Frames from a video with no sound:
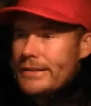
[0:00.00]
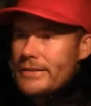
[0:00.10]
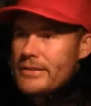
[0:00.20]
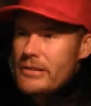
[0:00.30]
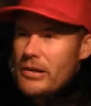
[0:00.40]

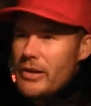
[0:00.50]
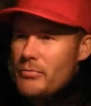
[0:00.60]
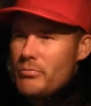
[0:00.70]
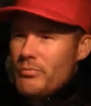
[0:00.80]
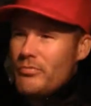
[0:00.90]
Slight
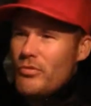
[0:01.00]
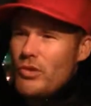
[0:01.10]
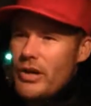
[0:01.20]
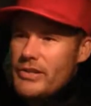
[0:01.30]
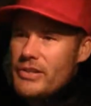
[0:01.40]

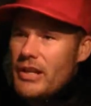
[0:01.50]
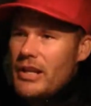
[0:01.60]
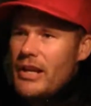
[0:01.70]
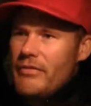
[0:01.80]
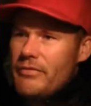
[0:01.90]
right to
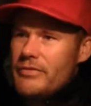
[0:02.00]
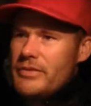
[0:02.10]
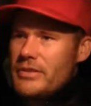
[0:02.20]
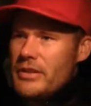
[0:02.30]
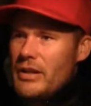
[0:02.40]

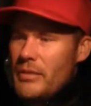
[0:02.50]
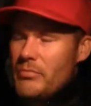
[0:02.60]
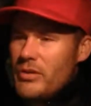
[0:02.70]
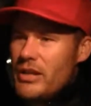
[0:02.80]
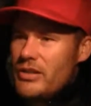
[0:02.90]
left
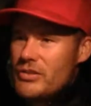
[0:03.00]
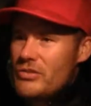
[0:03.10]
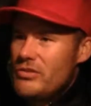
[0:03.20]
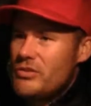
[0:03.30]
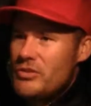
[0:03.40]
break,
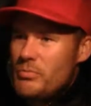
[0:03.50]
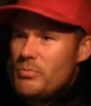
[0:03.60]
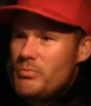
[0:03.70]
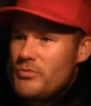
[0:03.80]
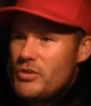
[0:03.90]

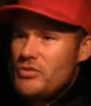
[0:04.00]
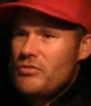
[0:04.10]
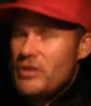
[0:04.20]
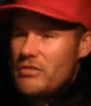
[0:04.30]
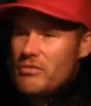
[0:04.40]
just
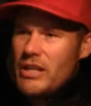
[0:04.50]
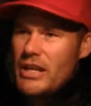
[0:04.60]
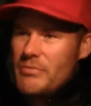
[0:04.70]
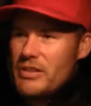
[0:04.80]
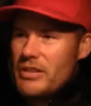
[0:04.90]
really
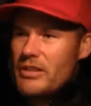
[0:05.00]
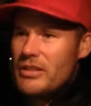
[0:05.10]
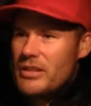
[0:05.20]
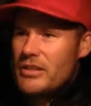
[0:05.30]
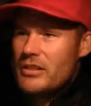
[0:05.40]
aimed it at
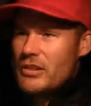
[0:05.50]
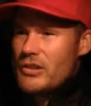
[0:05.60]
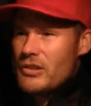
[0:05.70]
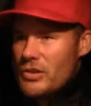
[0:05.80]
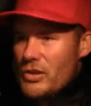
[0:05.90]

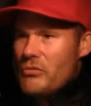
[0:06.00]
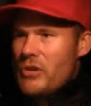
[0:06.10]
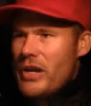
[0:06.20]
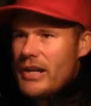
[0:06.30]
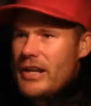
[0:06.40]
the
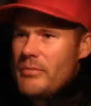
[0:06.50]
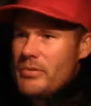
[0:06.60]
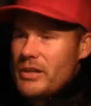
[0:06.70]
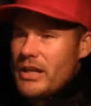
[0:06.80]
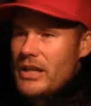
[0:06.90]
right lip,
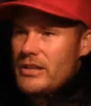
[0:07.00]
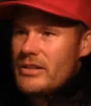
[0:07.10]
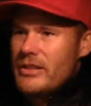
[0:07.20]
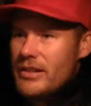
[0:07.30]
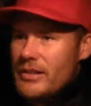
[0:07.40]
and
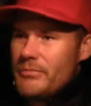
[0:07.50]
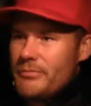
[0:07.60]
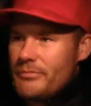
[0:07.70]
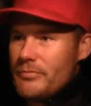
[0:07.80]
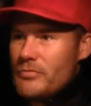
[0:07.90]

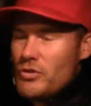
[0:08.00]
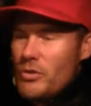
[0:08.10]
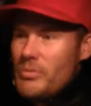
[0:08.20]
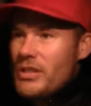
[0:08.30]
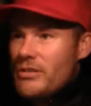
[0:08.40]

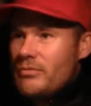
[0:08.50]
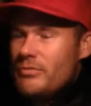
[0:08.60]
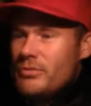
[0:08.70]
dropped in.